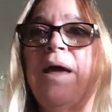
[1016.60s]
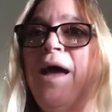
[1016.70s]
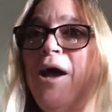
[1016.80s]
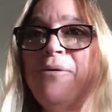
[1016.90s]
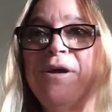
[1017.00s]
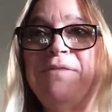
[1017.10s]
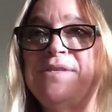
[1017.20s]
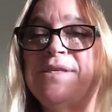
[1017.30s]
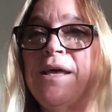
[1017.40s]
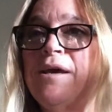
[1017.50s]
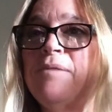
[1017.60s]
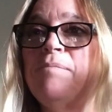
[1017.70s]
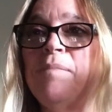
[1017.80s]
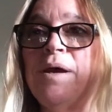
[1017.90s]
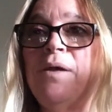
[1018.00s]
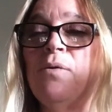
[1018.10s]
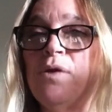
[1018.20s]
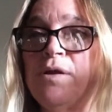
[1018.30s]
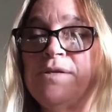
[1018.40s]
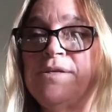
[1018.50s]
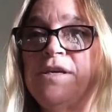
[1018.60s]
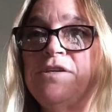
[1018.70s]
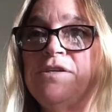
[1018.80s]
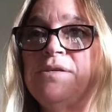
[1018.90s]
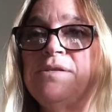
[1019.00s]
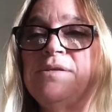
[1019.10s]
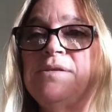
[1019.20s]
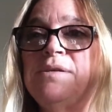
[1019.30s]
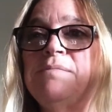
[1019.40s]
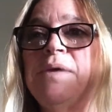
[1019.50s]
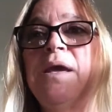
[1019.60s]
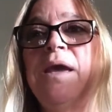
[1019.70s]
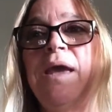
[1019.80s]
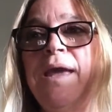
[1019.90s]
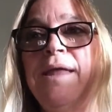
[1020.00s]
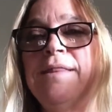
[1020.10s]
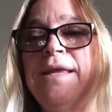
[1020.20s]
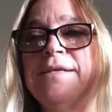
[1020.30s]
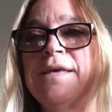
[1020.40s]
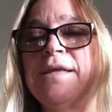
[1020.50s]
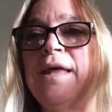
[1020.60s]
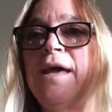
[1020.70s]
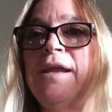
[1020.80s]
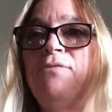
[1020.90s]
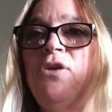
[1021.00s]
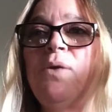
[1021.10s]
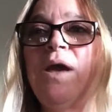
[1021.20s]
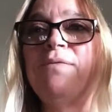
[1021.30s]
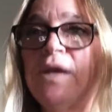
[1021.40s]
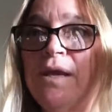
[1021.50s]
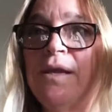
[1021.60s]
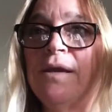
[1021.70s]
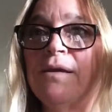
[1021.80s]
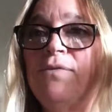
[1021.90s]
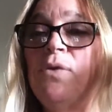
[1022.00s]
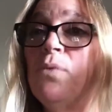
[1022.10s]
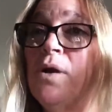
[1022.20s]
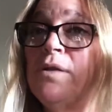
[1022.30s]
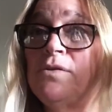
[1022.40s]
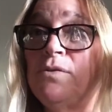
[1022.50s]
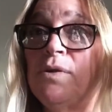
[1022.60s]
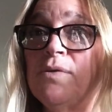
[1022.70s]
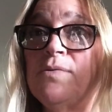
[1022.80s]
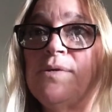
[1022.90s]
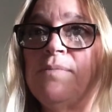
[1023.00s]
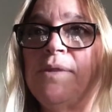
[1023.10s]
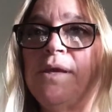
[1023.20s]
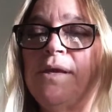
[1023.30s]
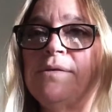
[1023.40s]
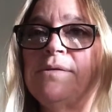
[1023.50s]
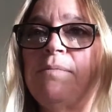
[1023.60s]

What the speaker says: how I've set up my organization system and things like that. If you have an idea, if you want to know some things